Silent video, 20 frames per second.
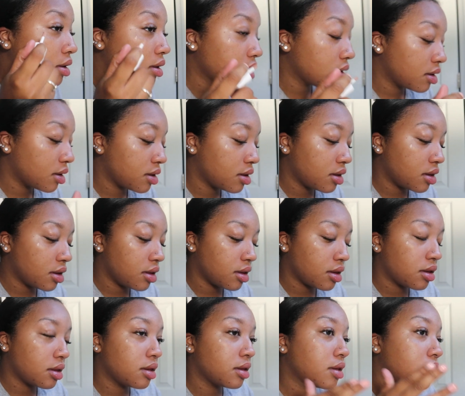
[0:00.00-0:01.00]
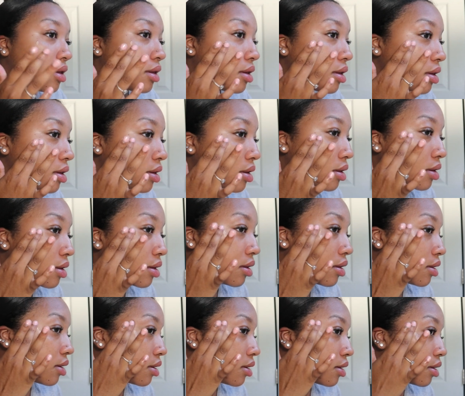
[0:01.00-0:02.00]

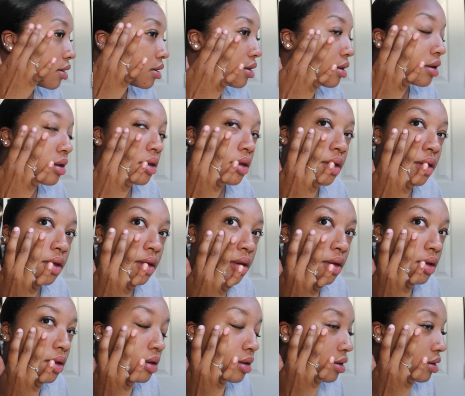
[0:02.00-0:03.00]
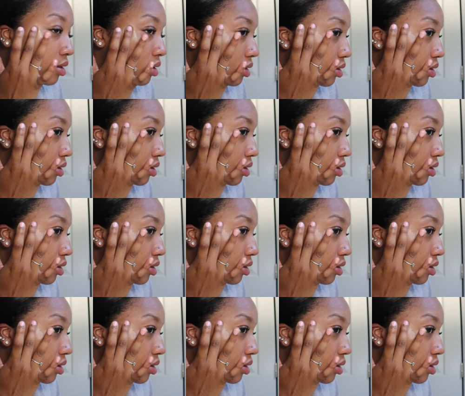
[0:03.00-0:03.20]
(no one is talking)